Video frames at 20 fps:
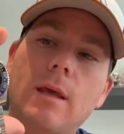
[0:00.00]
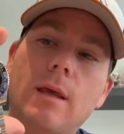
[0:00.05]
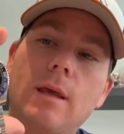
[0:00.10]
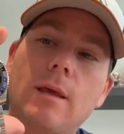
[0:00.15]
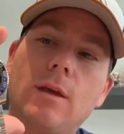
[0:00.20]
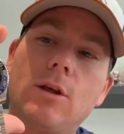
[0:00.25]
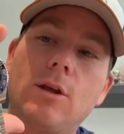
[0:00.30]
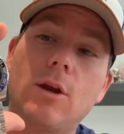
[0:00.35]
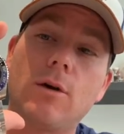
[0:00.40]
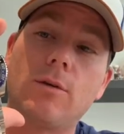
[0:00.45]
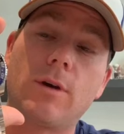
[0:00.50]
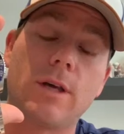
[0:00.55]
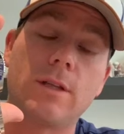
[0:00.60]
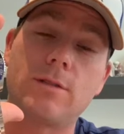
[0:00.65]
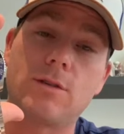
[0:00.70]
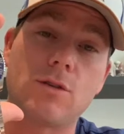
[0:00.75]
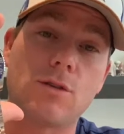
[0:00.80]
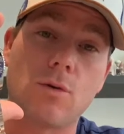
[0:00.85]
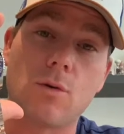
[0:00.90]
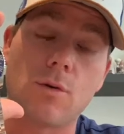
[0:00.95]

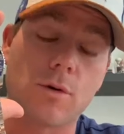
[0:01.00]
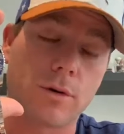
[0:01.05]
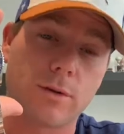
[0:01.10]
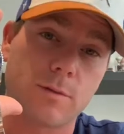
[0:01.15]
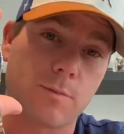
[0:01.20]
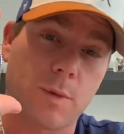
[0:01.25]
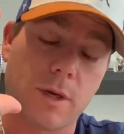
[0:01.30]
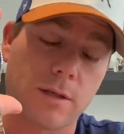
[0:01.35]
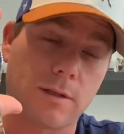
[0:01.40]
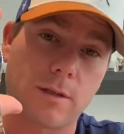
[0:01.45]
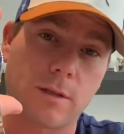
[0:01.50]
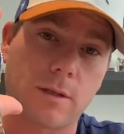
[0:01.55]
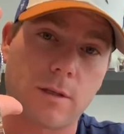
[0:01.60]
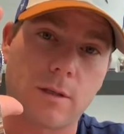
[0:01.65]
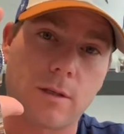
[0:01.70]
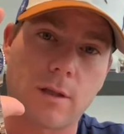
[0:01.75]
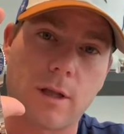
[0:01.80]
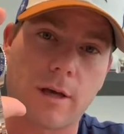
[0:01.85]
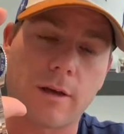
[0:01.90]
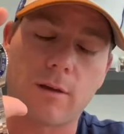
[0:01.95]
It's yours,
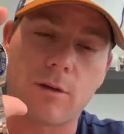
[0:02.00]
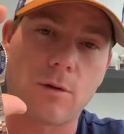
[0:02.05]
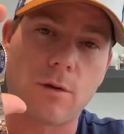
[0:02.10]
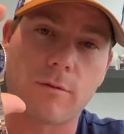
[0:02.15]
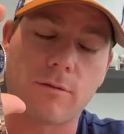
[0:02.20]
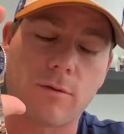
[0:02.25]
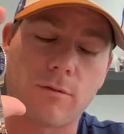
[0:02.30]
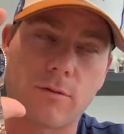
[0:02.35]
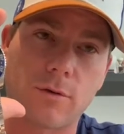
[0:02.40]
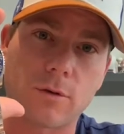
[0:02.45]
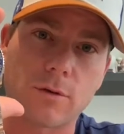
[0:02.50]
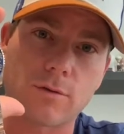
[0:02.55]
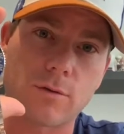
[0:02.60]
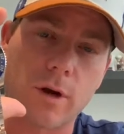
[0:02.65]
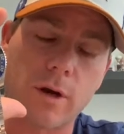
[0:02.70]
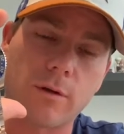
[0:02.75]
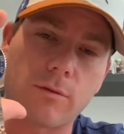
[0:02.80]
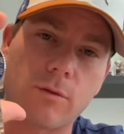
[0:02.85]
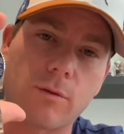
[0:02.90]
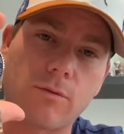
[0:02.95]
basically. Like, you have the first
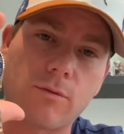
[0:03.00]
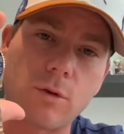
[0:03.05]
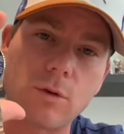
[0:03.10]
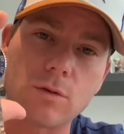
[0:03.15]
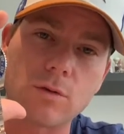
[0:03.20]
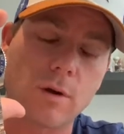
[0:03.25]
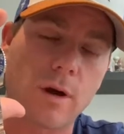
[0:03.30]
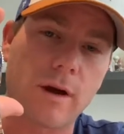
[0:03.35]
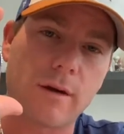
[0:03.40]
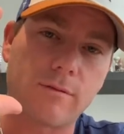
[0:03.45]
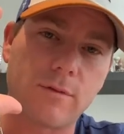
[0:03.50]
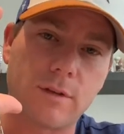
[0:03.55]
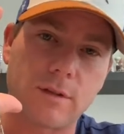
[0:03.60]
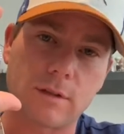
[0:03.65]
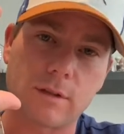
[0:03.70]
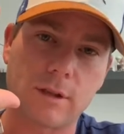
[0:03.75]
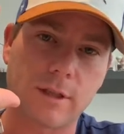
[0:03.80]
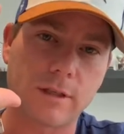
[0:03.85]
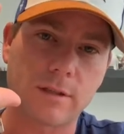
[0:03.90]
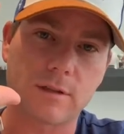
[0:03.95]
right of refusal. I have
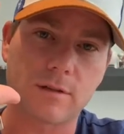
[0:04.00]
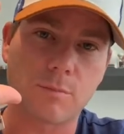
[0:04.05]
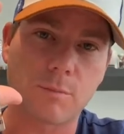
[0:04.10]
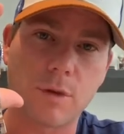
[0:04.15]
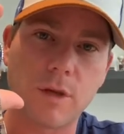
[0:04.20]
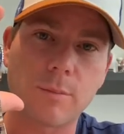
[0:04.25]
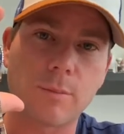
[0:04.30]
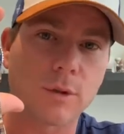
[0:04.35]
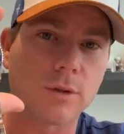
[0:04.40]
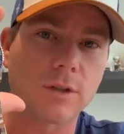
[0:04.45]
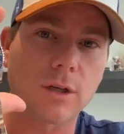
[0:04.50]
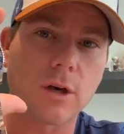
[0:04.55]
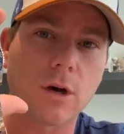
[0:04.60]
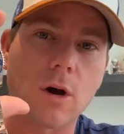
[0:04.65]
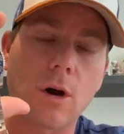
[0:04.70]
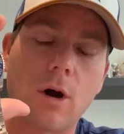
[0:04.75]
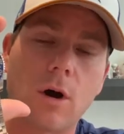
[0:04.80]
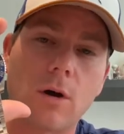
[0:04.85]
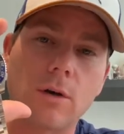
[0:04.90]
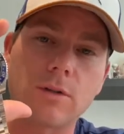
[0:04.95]
this list of people to
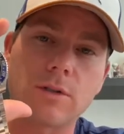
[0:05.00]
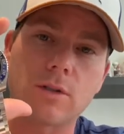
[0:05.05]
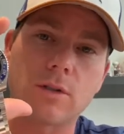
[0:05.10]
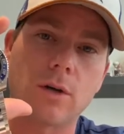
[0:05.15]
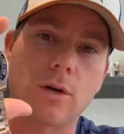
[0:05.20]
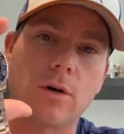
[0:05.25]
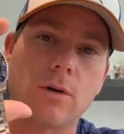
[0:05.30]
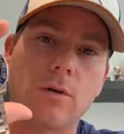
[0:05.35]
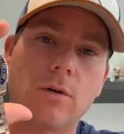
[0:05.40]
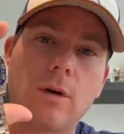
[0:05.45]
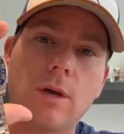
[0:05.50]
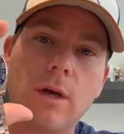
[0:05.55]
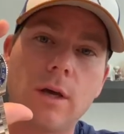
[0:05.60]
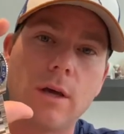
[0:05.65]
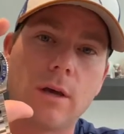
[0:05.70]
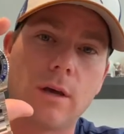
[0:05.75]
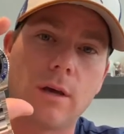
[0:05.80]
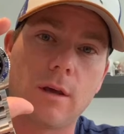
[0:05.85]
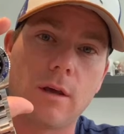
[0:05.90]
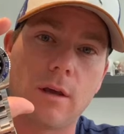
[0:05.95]
call. So
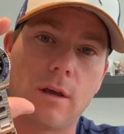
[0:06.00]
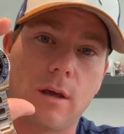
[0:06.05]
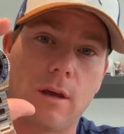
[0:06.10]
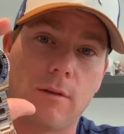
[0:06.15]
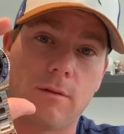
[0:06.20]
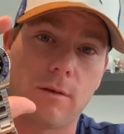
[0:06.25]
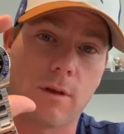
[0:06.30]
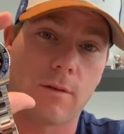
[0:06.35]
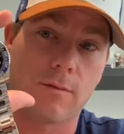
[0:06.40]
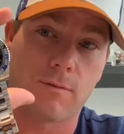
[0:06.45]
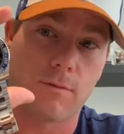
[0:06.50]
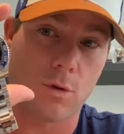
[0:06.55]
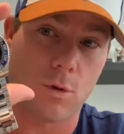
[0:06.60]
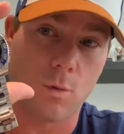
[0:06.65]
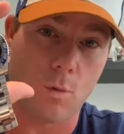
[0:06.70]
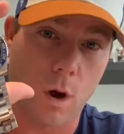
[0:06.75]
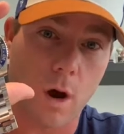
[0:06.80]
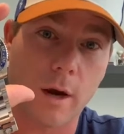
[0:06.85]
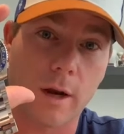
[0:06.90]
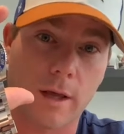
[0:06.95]
if you
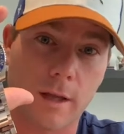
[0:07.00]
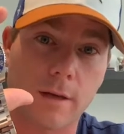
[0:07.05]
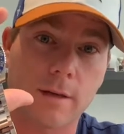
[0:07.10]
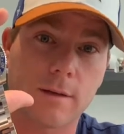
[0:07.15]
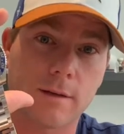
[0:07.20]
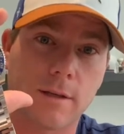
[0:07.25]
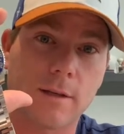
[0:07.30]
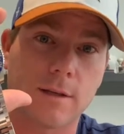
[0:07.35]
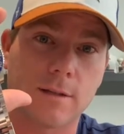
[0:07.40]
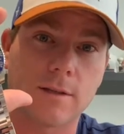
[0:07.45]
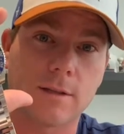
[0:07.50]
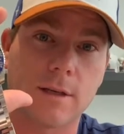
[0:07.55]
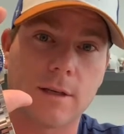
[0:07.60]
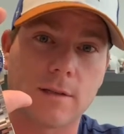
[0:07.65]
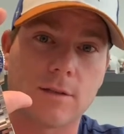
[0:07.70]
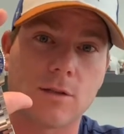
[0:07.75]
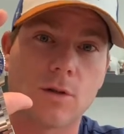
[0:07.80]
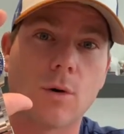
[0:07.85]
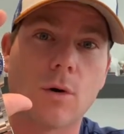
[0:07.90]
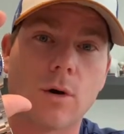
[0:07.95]
want it,
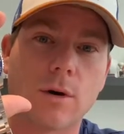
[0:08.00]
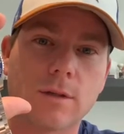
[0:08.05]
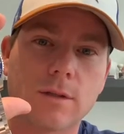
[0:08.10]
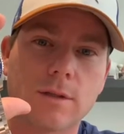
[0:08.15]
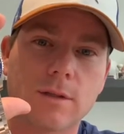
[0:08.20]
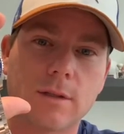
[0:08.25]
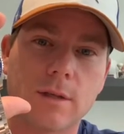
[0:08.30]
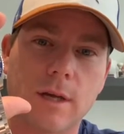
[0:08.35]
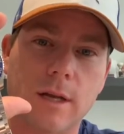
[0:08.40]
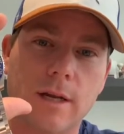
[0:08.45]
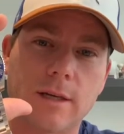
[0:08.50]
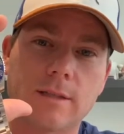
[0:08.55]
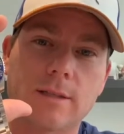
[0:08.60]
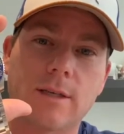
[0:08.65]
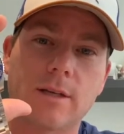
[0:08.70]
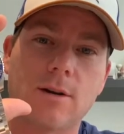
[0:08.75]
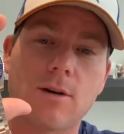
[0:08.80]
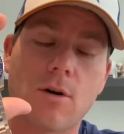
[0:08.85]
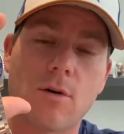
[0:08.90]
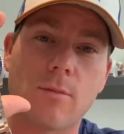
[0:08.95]
it's yours. And I
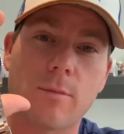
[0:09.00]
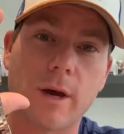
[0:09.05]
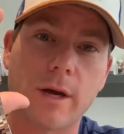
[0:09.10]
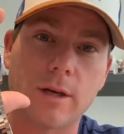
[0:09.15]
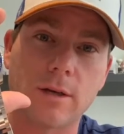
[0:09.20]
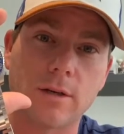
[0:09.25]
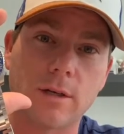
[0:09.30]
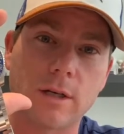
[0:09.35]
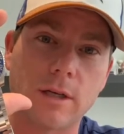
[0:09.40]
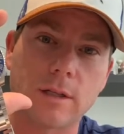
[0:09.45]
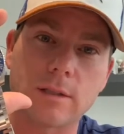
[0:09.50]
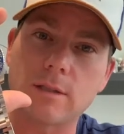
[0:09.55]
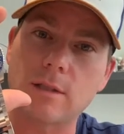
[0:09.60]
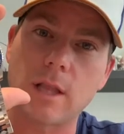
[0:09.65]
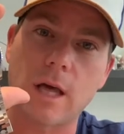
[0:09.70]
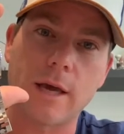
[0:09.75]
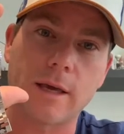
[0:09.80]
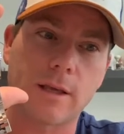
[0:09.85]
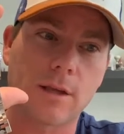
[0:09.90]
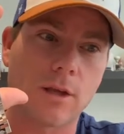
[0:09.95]
said, oh my goodness,
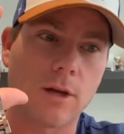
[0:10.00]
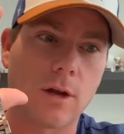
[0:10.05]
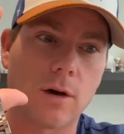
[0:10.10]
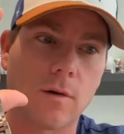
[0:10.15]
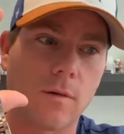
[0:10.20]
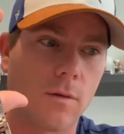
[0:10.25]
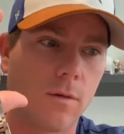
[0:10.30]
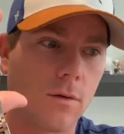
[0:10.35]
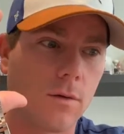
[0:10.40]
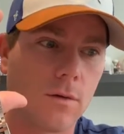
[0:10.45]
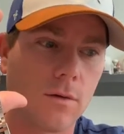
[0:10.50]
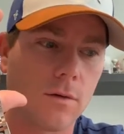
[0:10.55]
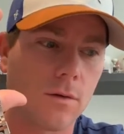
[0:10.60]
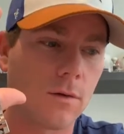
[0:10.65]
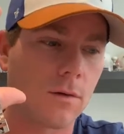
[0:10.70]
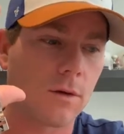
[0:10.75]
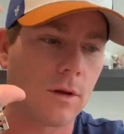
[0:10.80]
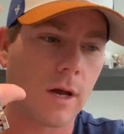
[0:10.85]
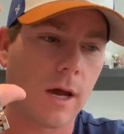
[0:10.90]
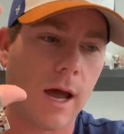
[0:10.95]
like,
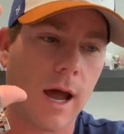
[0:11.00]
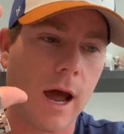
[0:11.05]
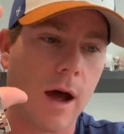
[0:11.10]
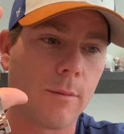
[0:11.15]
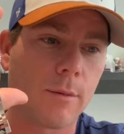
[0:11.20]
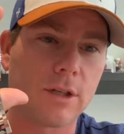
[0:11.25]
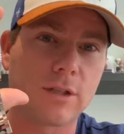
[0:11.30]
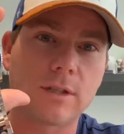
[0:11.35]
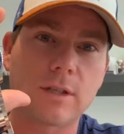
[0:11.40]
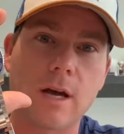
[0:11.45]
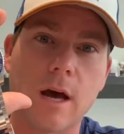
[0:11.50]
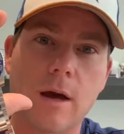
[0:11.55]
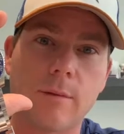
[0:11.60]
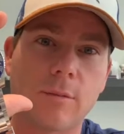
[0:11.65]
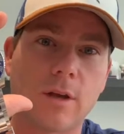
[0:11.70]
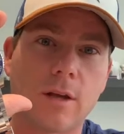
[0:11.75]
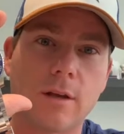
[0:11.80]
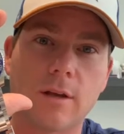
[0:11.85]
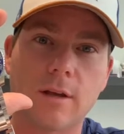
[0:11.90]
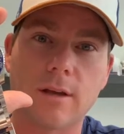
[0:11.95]
how much
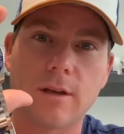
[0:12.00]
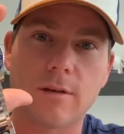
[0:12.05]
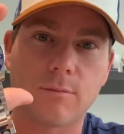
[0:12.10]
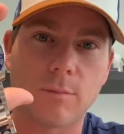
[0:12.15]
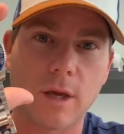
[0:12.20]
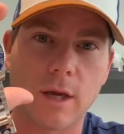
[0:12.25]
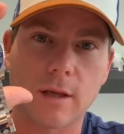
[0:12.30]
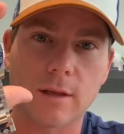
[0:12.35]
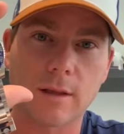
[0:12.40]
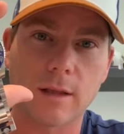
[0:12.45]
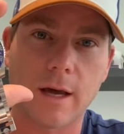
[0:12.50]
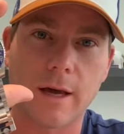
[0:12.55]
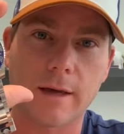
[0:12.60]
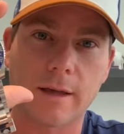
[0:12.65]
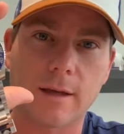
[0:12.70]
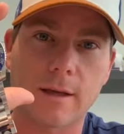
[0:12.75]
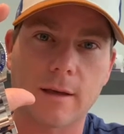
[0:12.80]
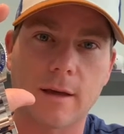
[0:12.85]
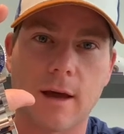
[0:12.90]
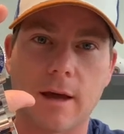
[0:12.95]
time can you give me?
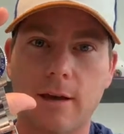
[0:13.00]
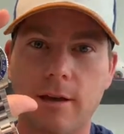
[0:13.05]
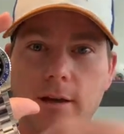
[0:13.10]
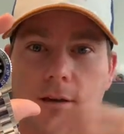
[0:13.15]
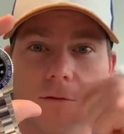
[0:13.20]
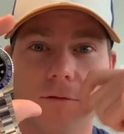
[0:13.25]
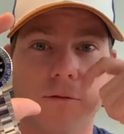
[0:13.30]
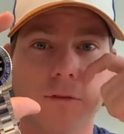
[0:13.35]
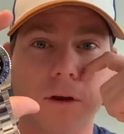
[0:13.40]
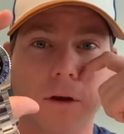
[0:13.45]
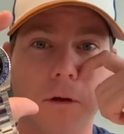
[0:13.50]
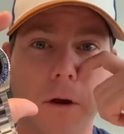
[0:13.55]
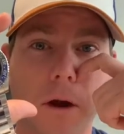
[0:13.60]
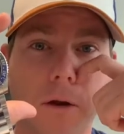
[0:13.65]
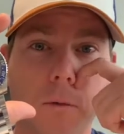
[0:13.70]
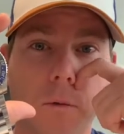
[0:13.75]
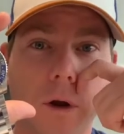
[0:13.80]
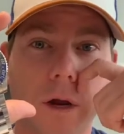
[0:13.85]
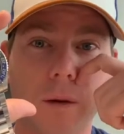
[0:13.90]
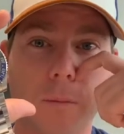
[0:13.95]
Like, I need to figure
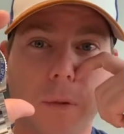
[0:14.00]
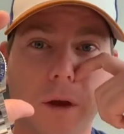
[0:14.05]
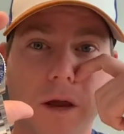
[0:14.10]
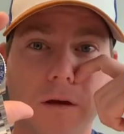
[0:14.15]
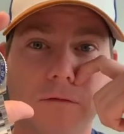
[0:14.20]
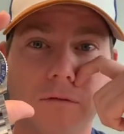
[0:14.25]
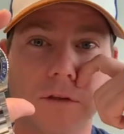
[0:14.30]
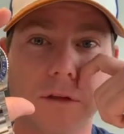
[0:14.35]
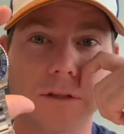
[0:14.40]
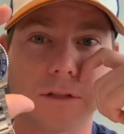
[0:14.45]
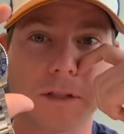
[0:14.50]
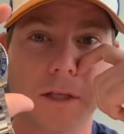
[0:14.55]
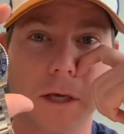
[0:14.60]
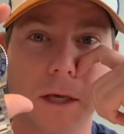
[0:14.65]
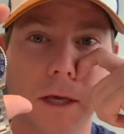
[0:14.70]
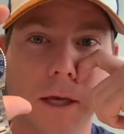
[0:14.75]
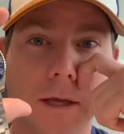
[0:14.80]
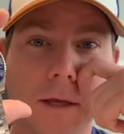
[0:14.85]
out a way to pay for this thing.